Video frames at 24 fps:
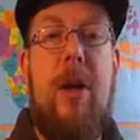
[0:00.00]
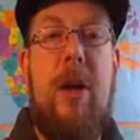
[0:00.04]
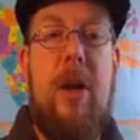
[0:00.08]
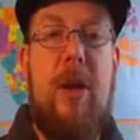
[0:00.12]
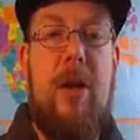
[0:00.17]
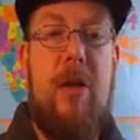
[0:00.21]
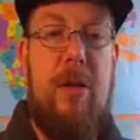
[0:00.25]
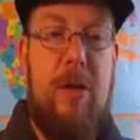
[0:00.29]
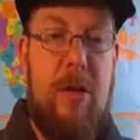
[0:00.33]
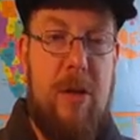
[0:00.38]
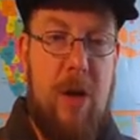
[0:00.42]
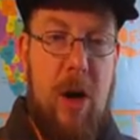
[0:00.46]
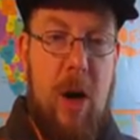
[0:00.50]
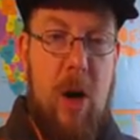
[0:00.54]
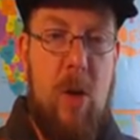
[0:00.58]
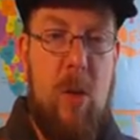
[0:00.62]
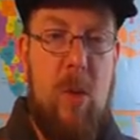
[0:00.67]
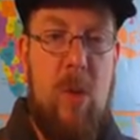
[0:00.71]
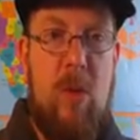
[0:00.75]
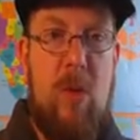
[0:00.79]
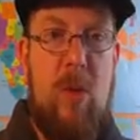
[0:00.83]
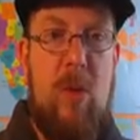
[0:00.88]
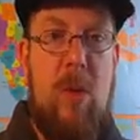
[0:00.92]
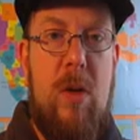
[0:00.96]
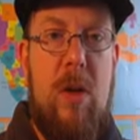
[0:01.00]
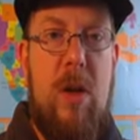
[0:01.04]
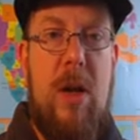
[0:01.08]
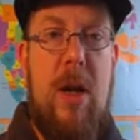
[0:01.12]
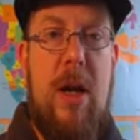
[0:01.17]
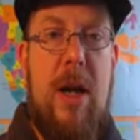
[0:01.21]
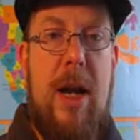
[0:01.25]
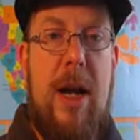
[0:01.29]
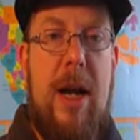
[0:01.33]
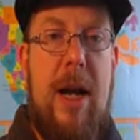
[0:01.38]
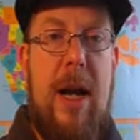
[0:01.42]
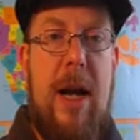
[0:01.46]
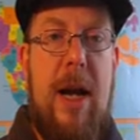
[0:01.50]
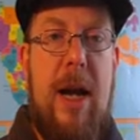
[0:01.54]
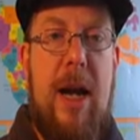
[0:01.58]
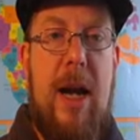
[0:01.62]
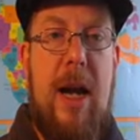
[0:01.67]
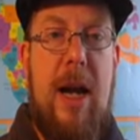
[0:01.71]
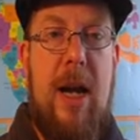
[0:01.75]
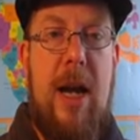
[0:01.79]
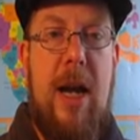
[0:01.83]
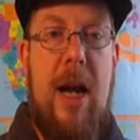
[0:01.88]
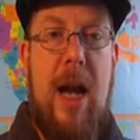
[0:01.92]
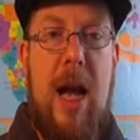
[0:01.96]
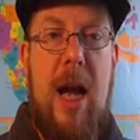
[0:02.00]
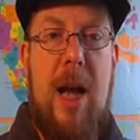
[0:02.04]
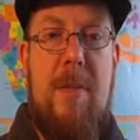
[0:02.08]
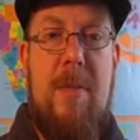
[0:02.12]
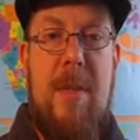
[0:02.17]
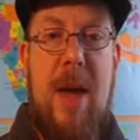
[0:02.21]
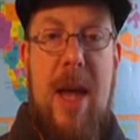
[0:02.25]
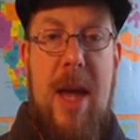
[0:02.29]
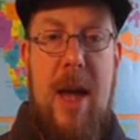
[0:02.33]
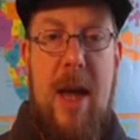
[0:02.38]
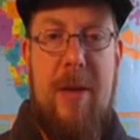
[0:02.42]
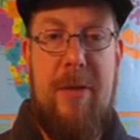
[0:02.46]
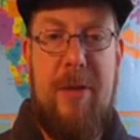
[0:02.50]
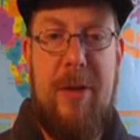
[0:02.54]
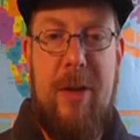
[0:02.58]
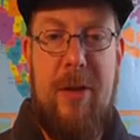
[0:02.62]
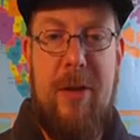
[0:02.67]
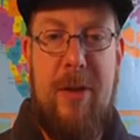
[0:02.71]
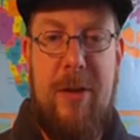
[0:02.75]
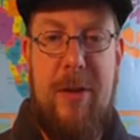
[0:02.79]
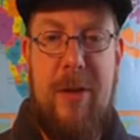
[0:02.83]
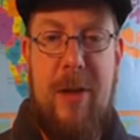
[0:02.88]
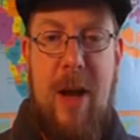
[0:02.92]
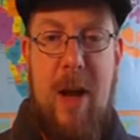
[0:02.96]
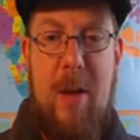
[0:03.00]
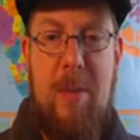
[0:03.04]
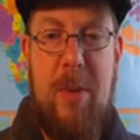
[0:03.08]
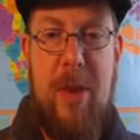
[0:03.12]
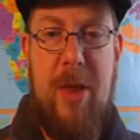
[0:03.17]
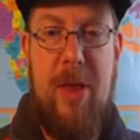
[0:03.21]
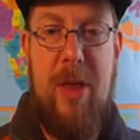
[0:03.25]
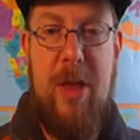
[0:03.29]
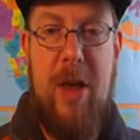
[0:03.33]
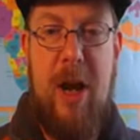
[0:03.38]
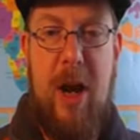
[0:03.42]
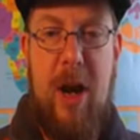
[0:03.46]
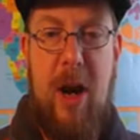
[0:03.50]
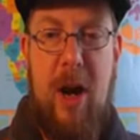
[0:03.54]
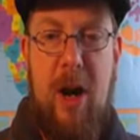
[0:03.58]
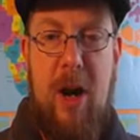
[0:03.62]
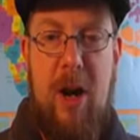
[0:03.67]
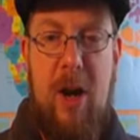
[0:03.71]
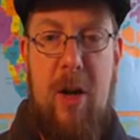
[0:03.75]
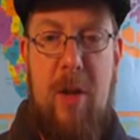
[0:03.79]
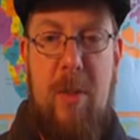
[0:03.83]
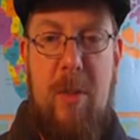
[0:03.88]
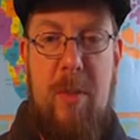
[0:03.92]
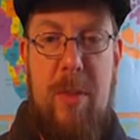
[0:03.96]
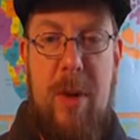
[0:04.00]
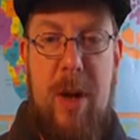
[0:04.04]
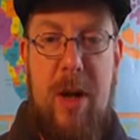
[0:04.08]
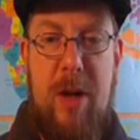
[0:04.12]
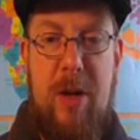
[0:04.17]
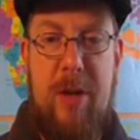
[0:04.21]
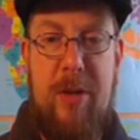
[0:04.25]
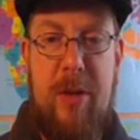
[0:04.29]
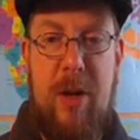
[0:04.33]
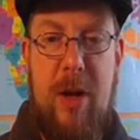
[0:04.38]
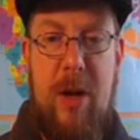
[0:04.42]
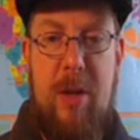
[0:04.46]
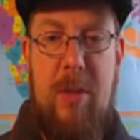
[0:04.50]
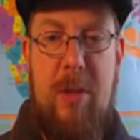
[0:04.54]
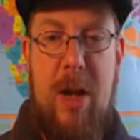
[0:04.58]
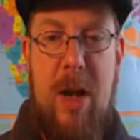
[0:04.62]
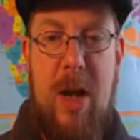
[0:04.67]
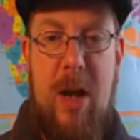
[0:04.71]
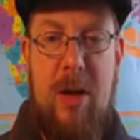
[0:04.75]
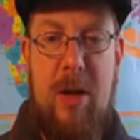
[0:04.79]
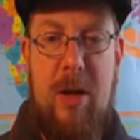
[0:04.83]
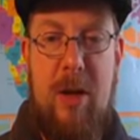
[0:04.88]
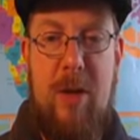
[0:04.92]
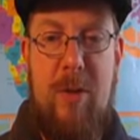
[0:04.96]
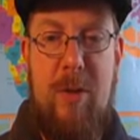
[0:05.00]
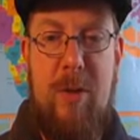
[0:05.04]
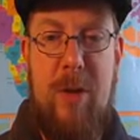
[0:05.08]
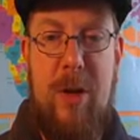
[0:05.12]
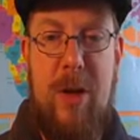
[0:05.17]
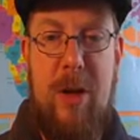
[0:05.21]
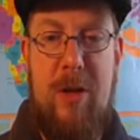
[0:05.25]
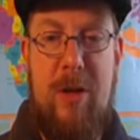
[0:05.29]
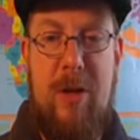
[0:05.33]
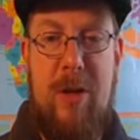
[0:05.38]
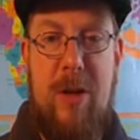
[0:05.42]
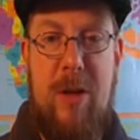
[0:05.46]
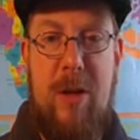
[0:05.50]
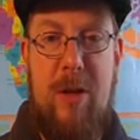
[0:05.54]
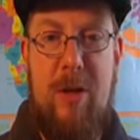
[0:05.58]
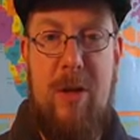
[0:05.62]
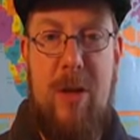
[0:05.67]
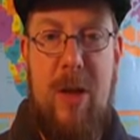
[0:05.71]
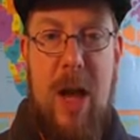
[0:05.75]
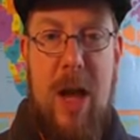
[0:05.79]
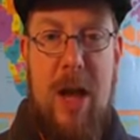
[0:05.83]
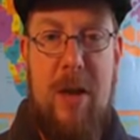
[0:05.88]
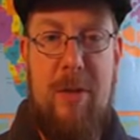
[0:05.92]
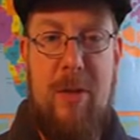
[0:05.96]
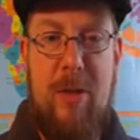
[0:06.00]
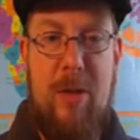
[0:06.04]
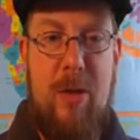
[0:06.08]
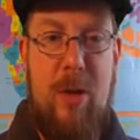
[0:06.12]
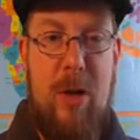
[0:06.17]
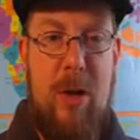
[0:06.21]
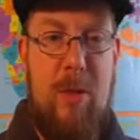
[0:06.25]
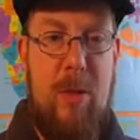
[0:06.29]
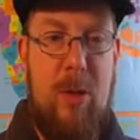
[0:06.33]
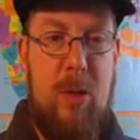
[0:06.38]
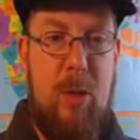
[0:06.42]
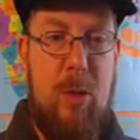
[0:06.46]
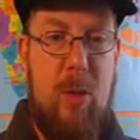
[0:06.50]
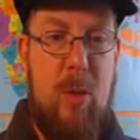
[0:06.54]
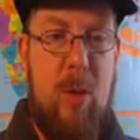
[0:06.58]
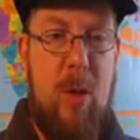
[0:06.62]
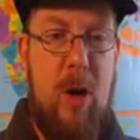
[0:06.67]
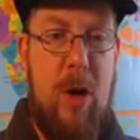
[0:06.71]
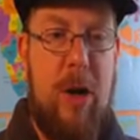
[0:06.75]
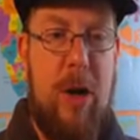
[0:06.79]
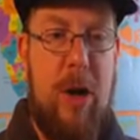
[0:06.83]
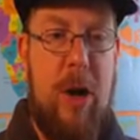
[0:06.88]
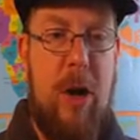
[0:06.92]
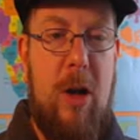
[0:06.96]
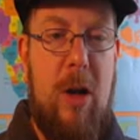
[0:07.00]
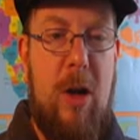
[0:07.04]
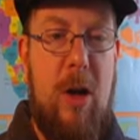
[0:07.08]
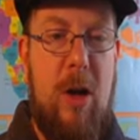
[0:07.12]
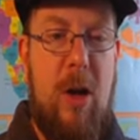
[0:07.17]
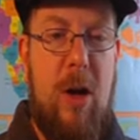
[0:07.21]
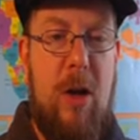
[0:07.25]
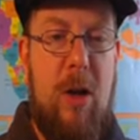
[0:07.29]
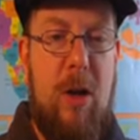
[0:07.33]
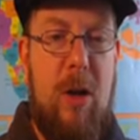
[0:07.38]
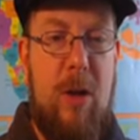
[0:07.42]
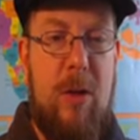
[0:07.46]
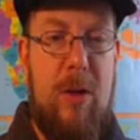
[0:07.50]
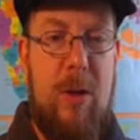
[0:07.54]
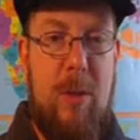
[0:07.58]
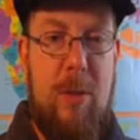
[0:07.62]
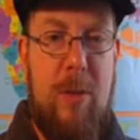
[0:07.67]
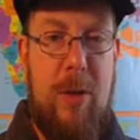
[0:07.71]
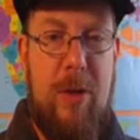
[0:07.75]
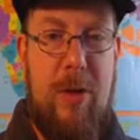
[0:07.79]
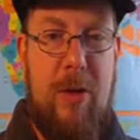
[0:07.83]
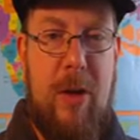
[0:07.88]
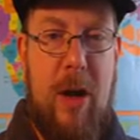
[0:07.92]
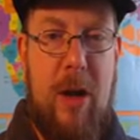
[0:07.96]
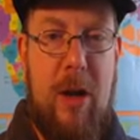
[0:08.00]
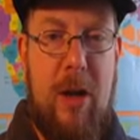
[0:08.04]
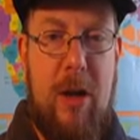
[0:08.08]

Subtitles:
So I may have to stop it there because I'm not convinced this live stream is working at all. Hold on one second.